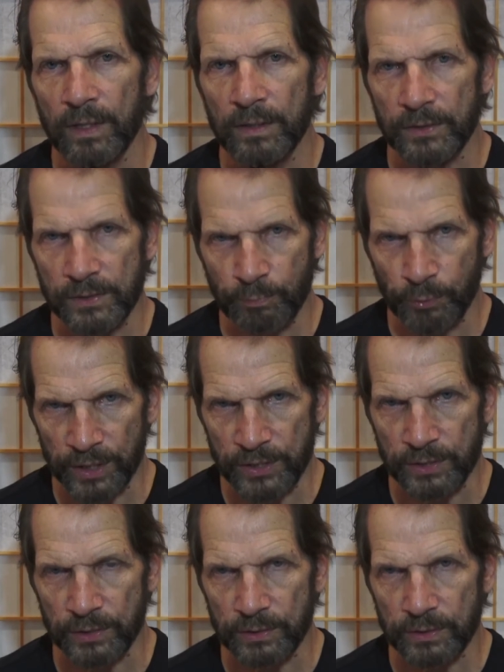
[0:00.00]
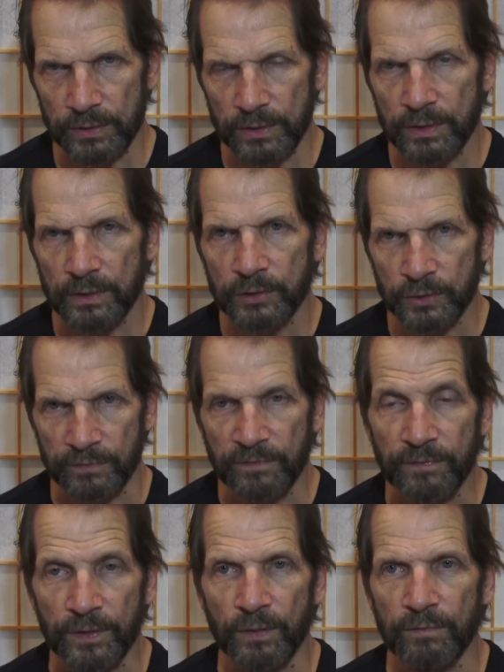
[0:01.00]
this presence should
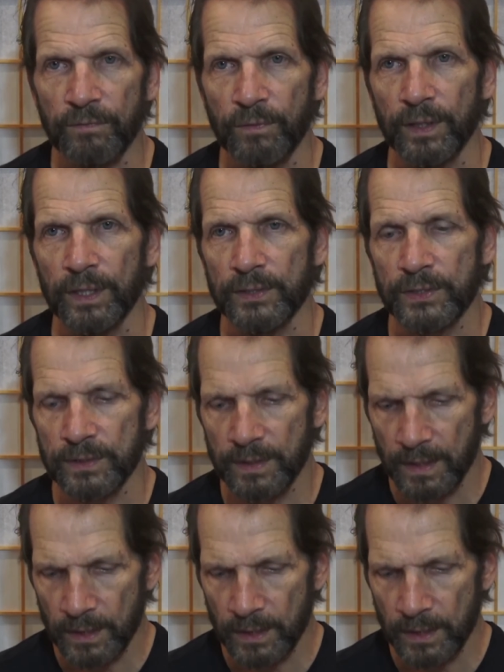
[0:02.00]
feel for us.